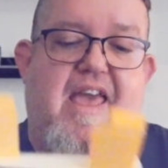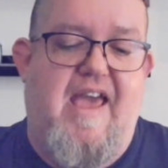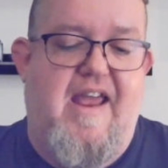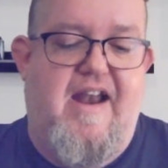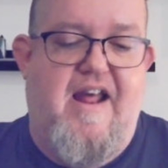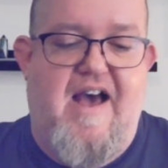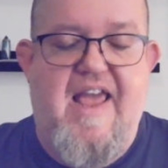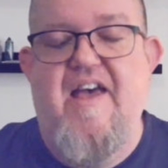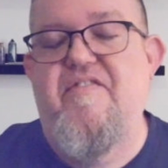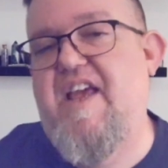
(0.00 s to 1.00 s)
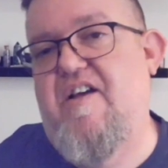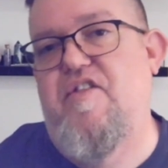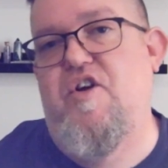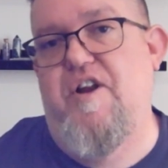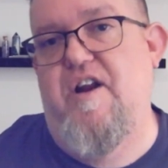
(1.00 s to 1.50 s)
and I have
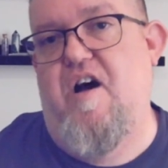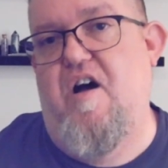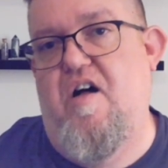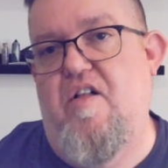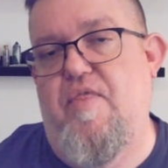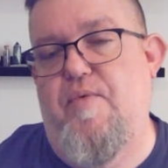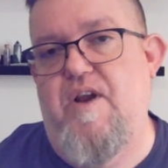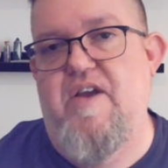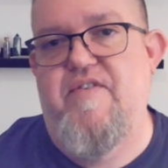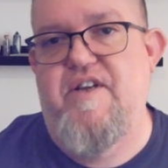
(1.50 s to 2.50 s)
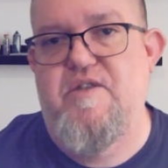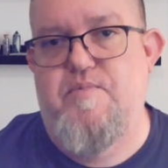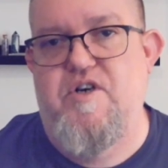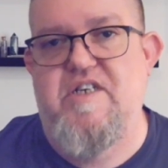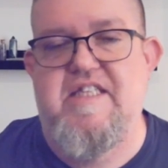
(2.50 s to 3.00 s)
downloaded all three of his
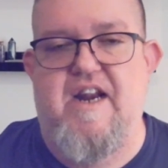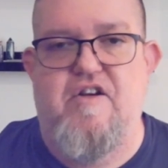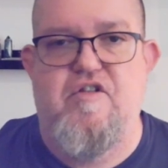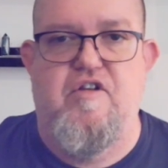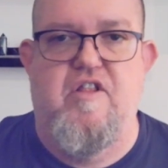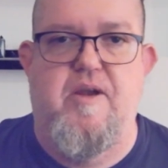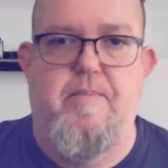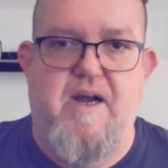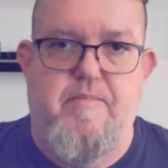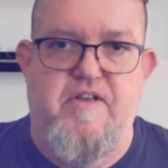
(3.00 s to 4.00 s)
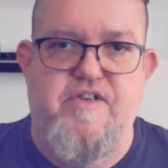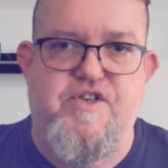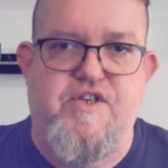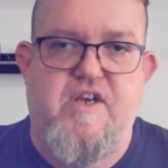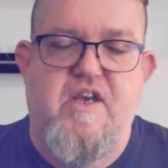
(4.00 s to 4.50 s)
books that are currently
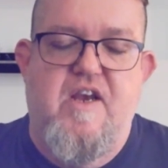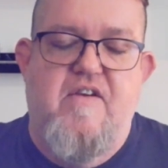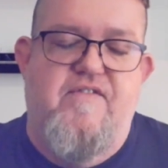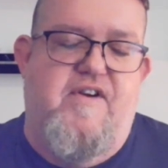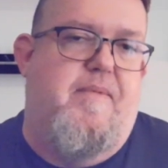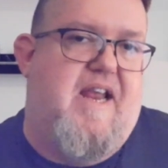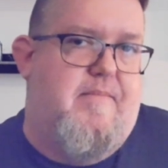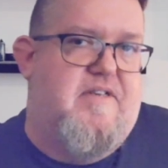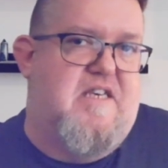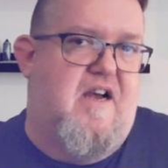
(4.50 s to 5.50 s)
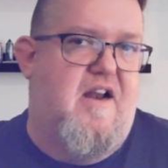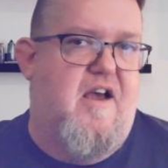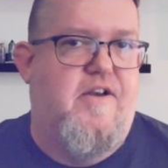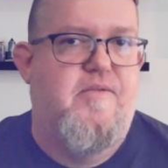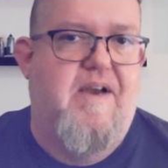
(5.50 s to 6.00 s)
published from Amazon
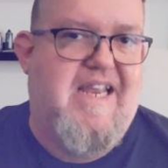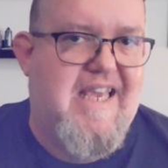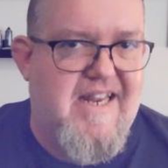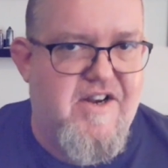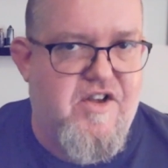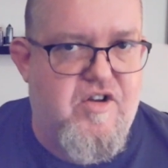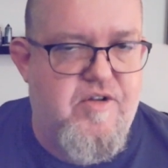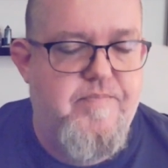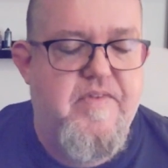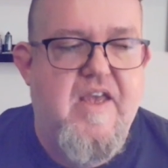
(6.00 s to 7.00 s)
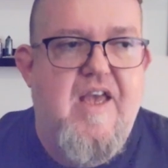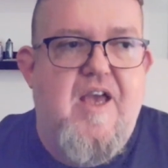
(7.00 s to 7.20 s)
onto my Kindle.